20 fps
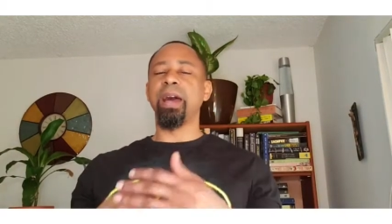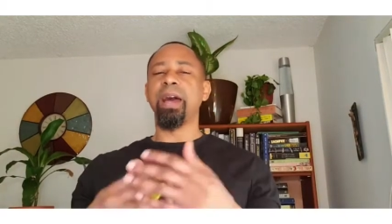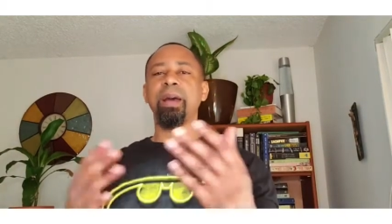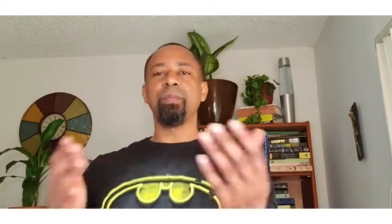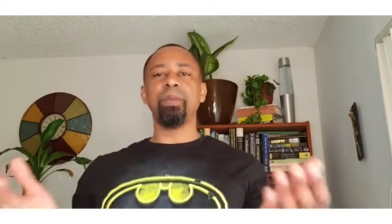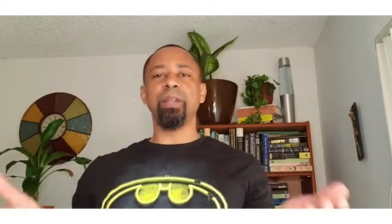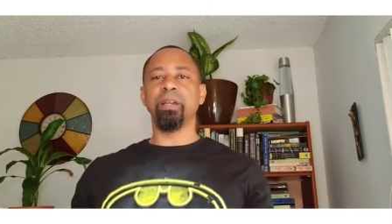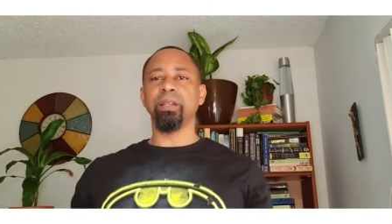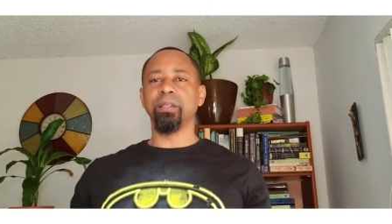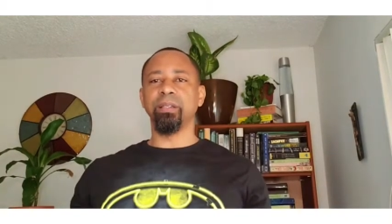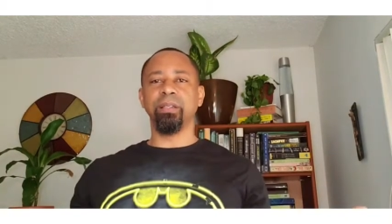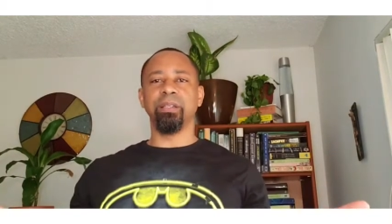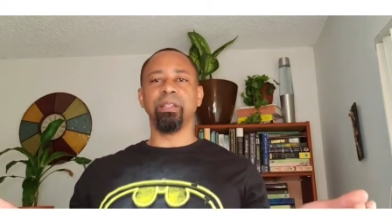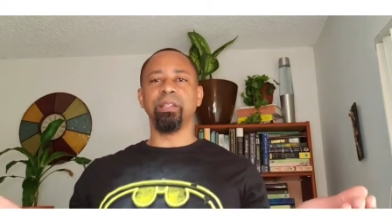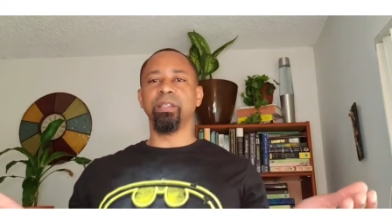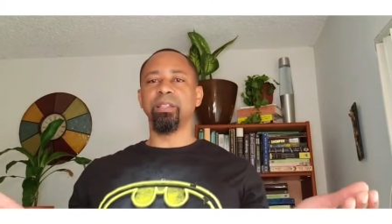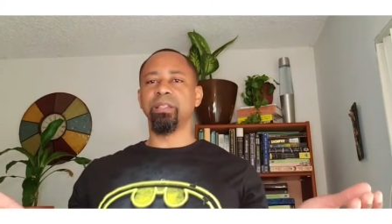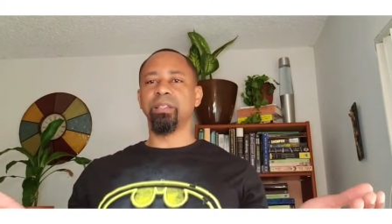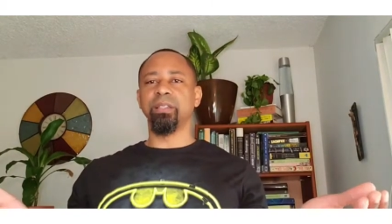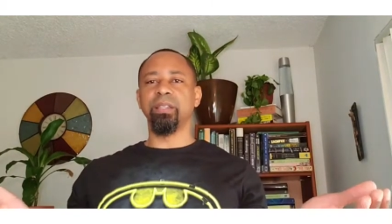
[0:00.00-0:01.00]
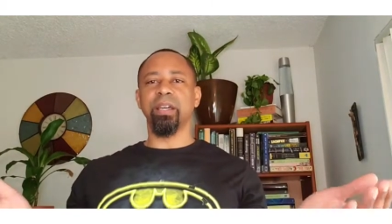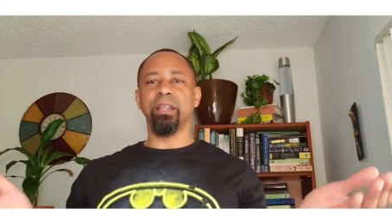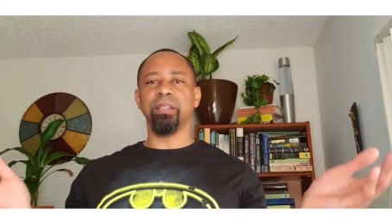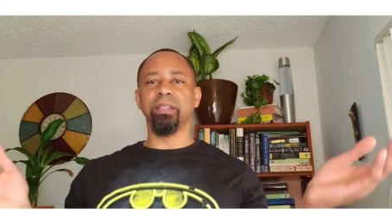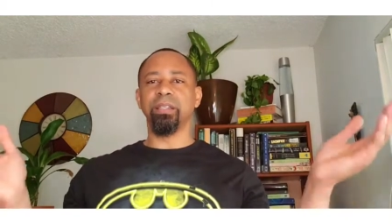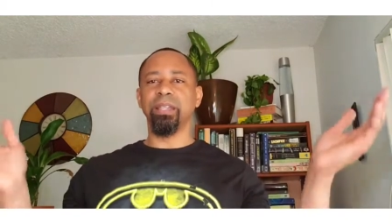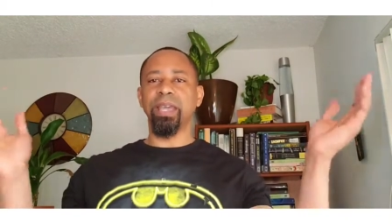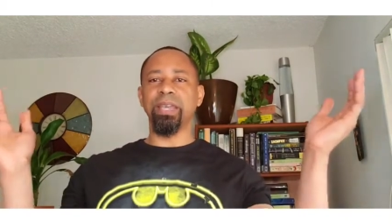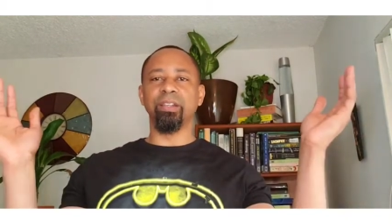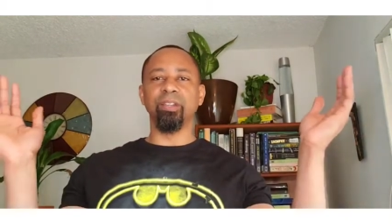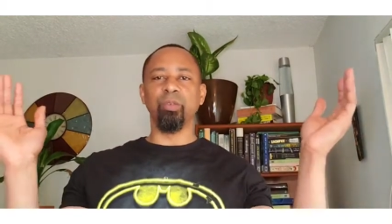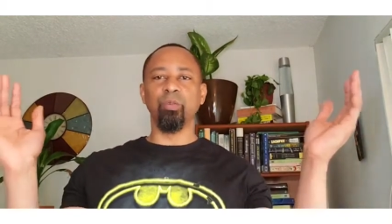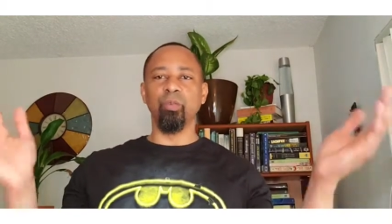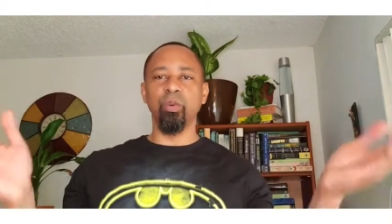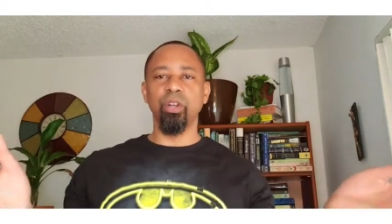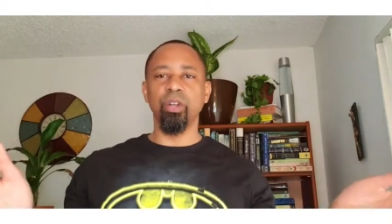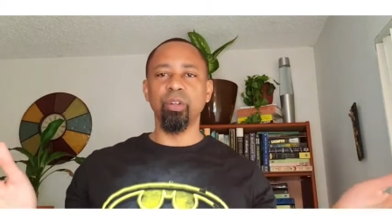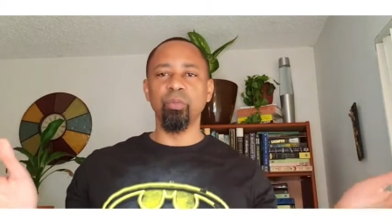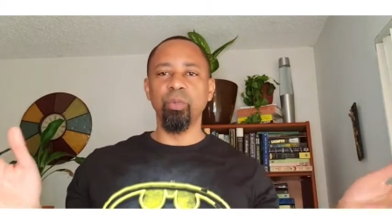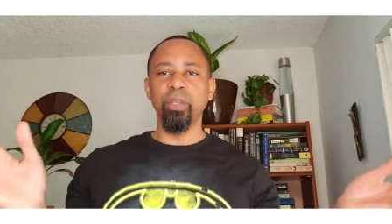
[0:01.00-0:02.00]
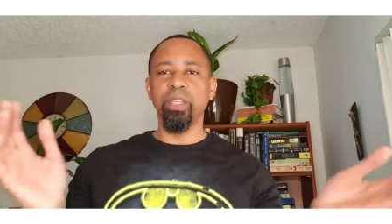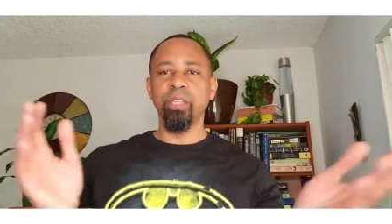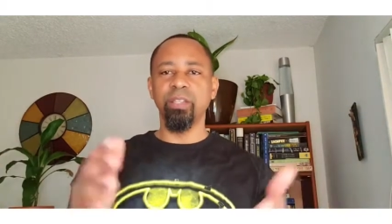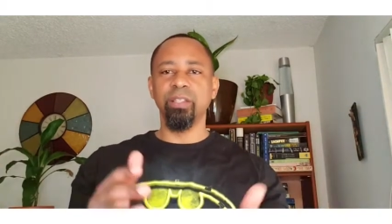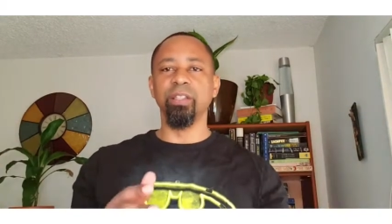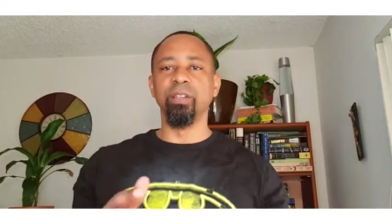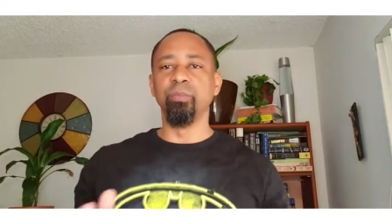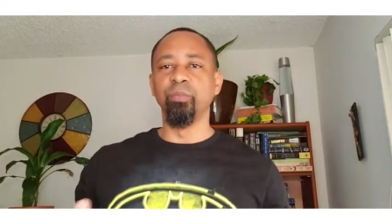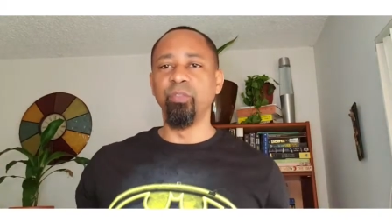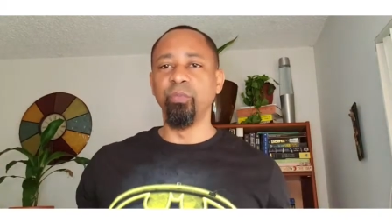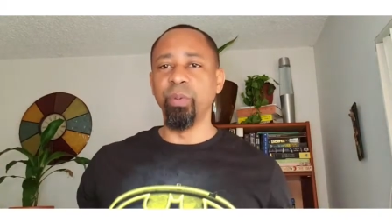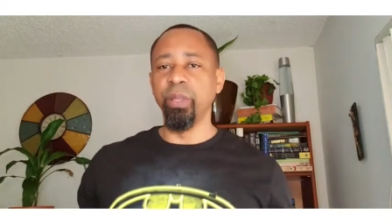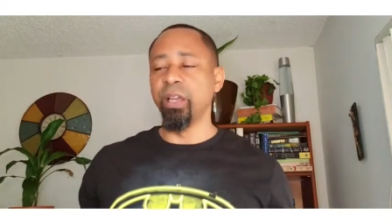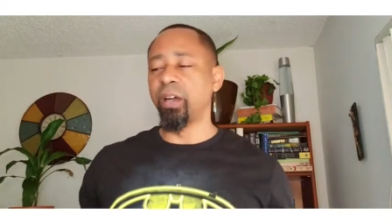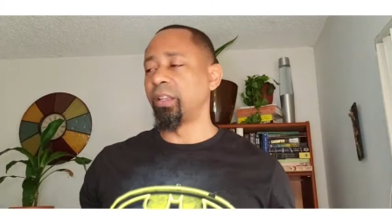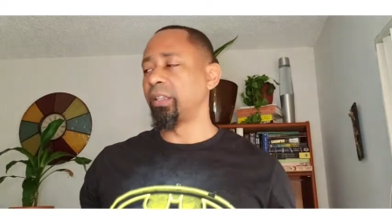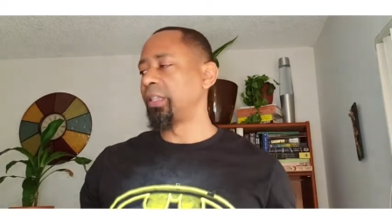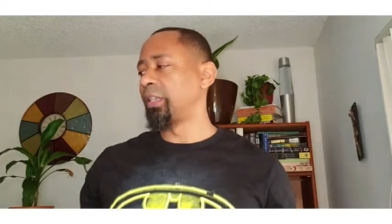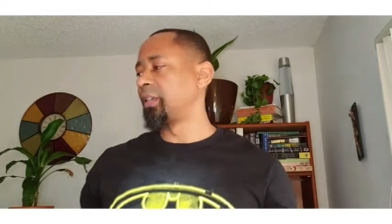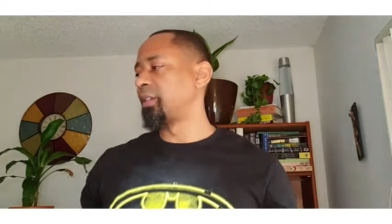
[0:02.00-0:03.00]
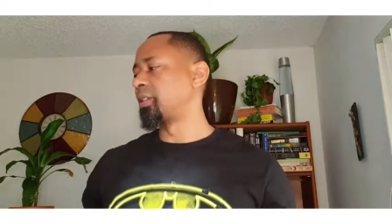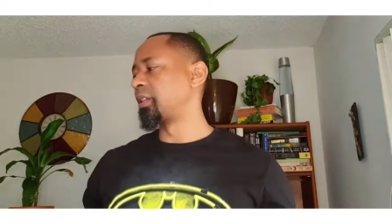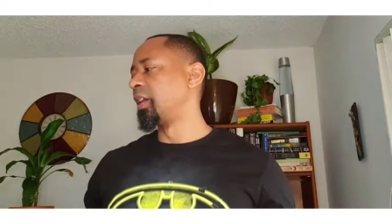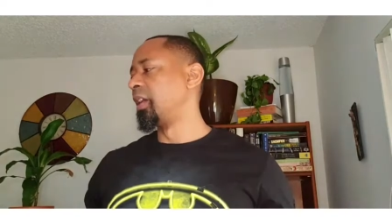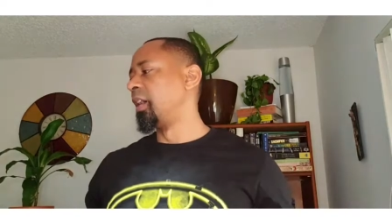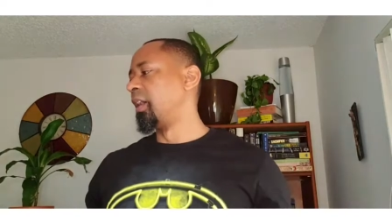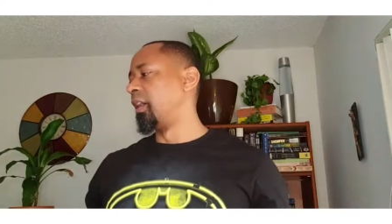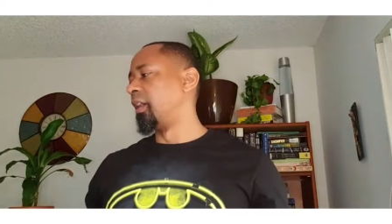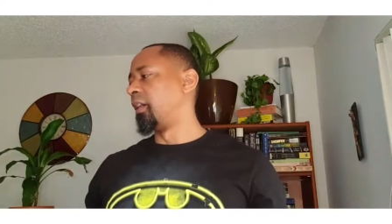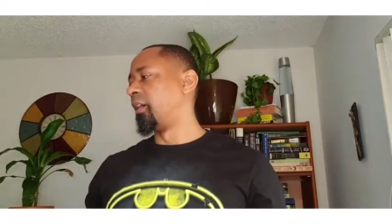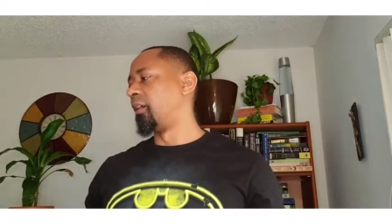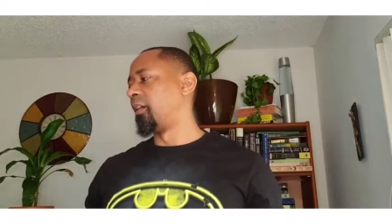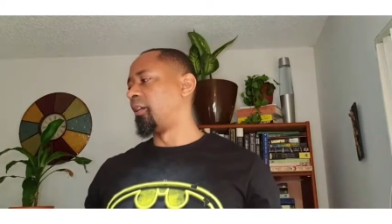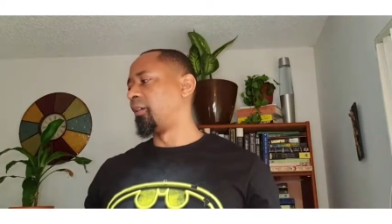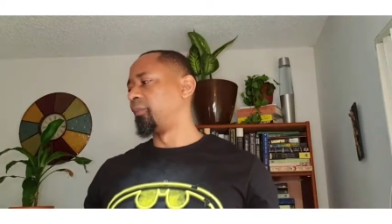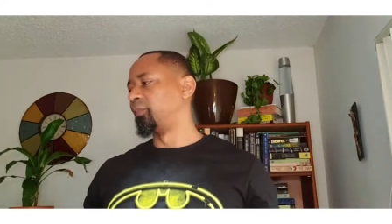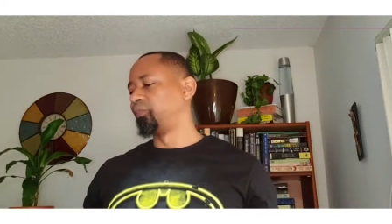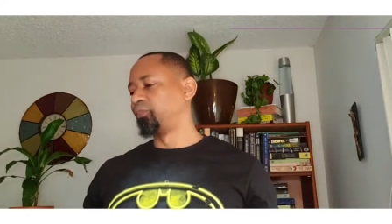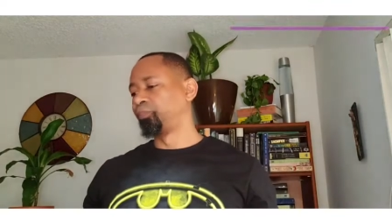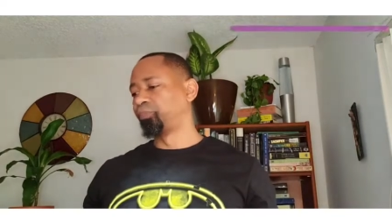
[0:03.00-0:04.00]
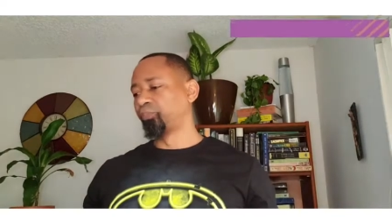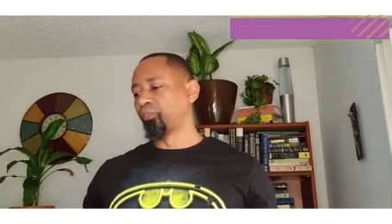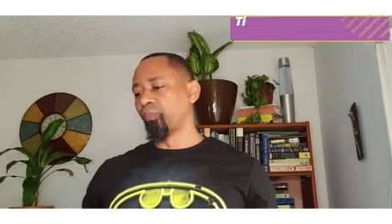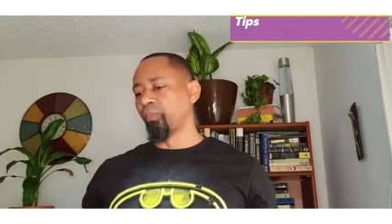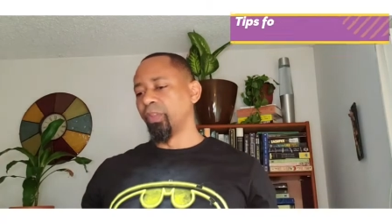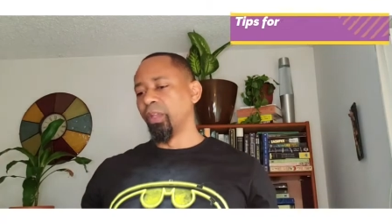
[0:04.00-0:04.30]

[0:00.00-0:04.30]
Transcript: I'm not. It's not the end of the world. We can still move beyond this. Um,